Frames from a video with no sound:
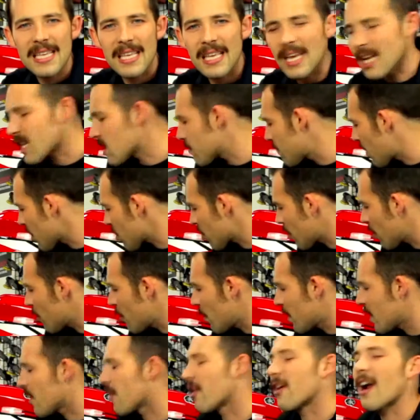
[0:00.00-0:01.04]
easily, especially
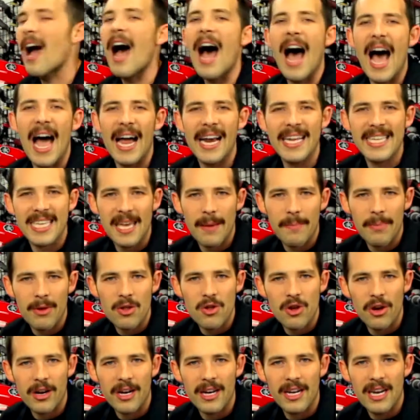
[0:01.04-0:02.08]
when you're in a high
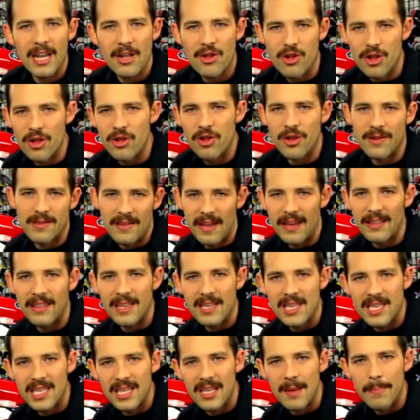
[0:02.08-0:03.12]
temperature condition just like
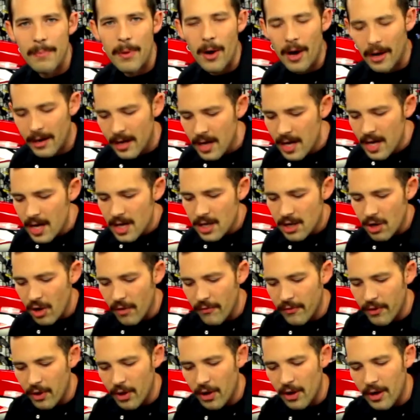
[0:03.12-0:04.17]
this slip-on. So
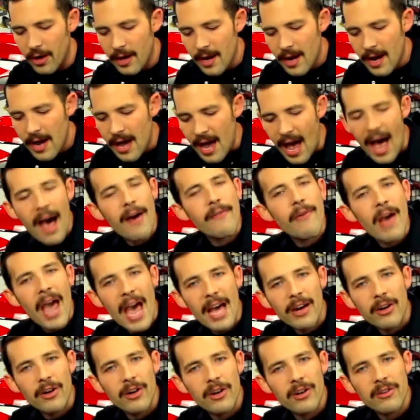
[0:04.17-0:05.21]
if you have
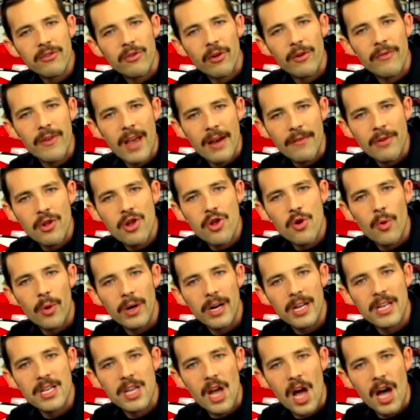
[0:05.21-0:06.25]
headers, or if you have a
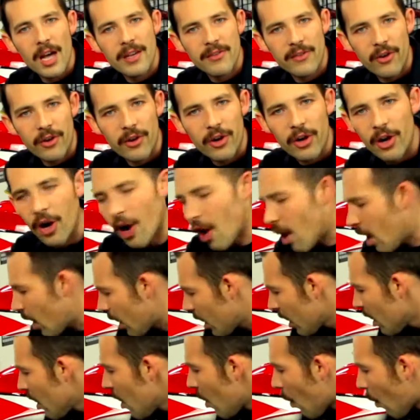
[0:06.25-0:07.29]
short exhaust on your
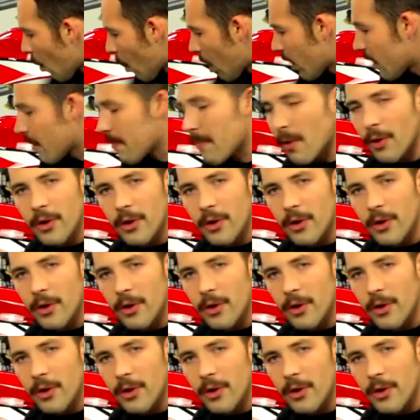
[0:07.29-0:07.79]
car or on a